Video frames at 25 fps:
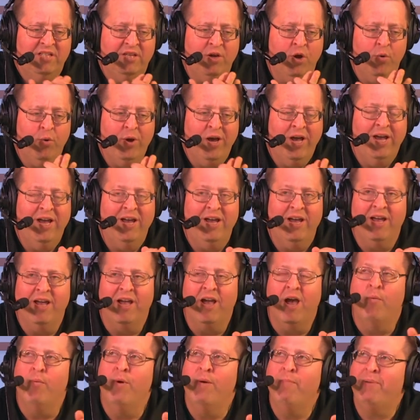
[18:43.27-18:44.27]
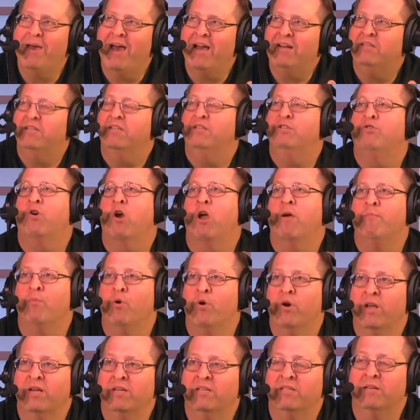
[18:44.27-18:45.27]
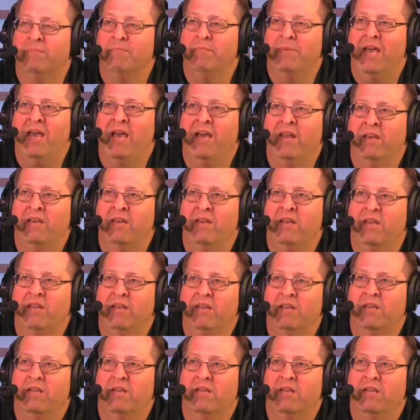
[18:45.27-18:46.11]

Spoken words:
So I went back to the drawing board. I said, man,